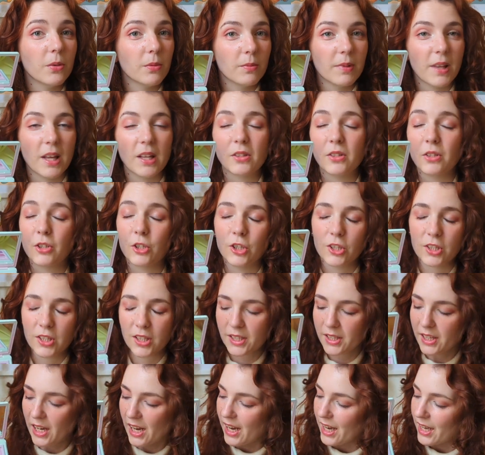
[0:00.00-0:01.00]
that's just
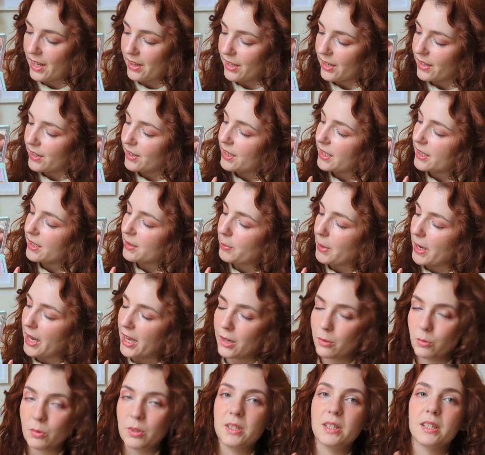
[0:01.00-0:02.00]
to say that this
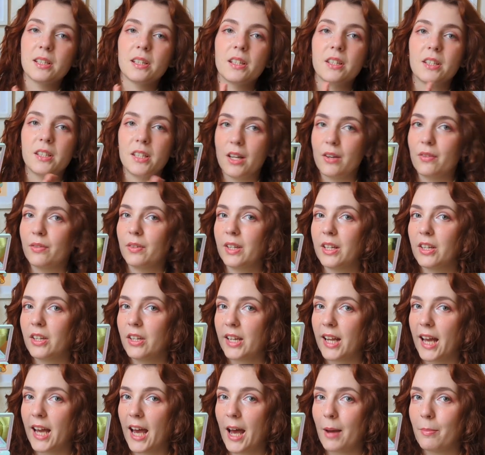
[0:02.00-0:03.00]
pan was definitely
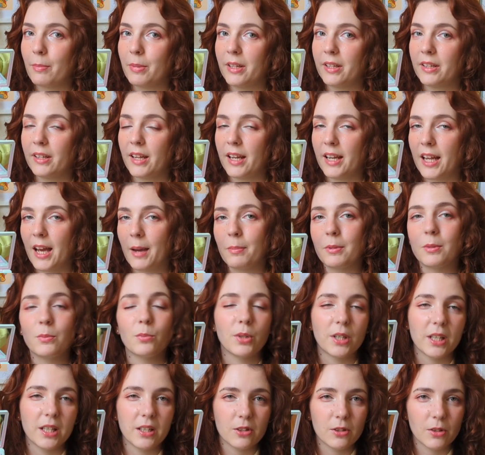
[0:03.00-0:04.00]
going to happen and happened
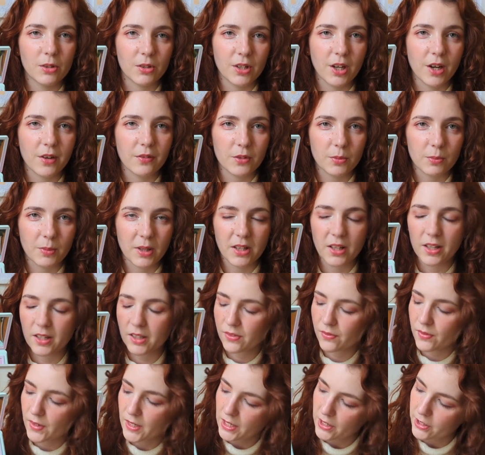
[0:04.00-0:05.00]
pretty soon after my
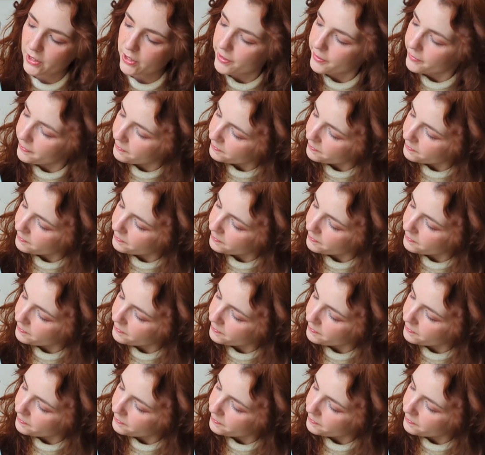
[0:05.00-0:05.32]
last video.